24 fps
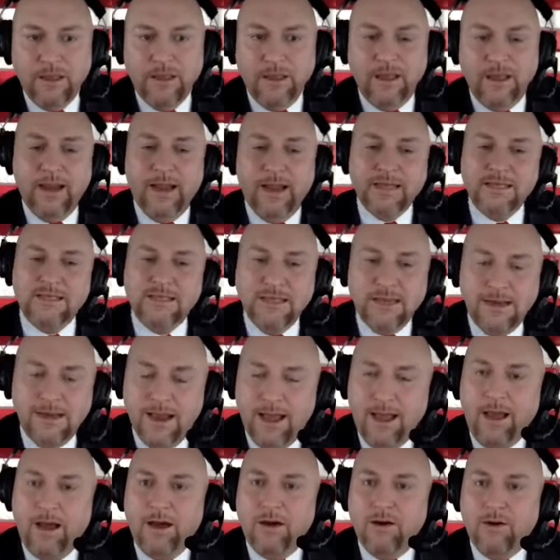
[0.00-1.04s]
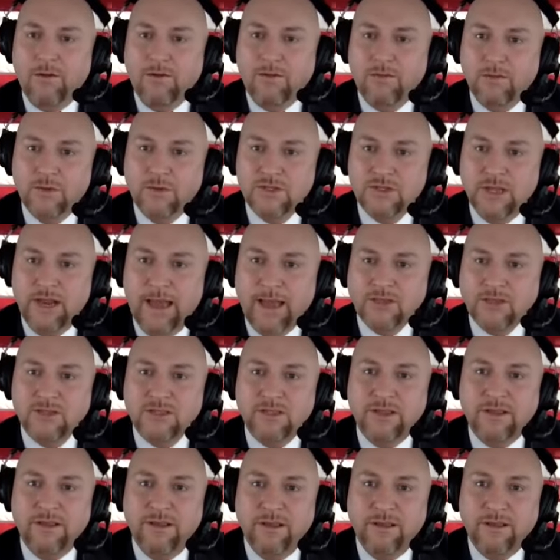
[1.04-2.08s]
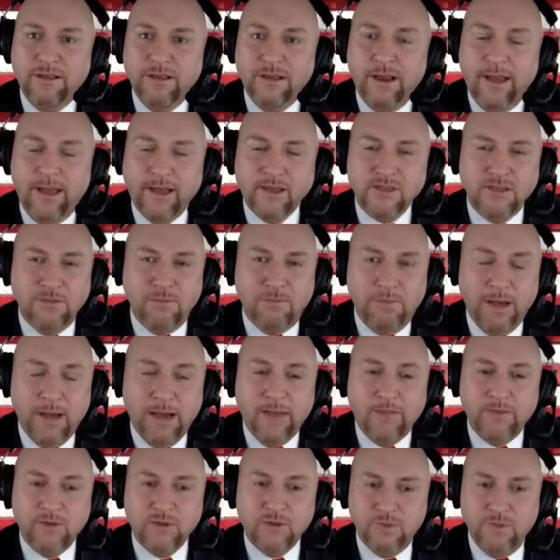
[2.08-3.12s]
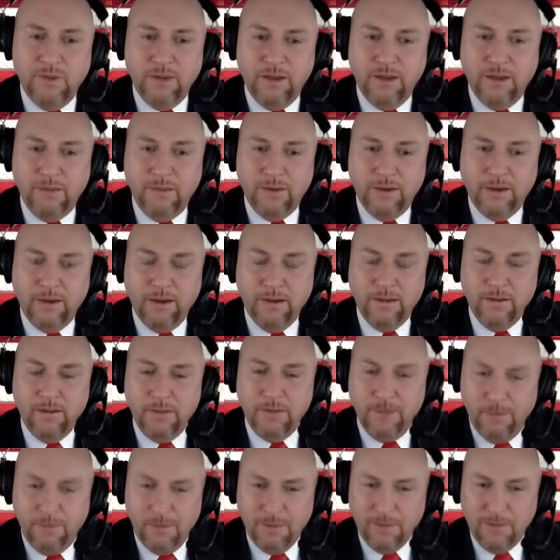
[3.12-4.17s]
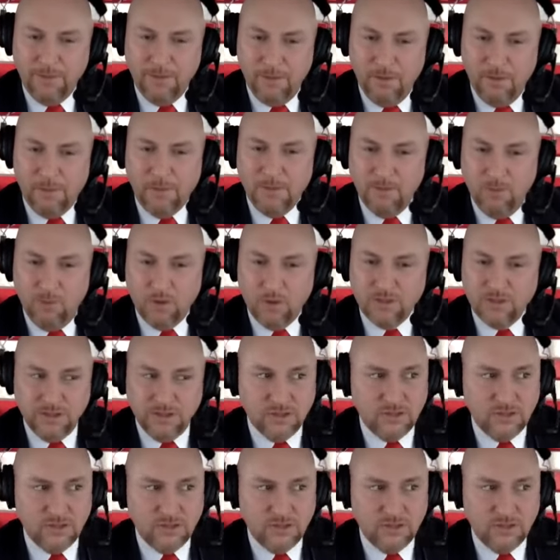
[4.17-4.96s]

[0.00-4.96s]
And I see now, which it actually bothers me, but there may be more to the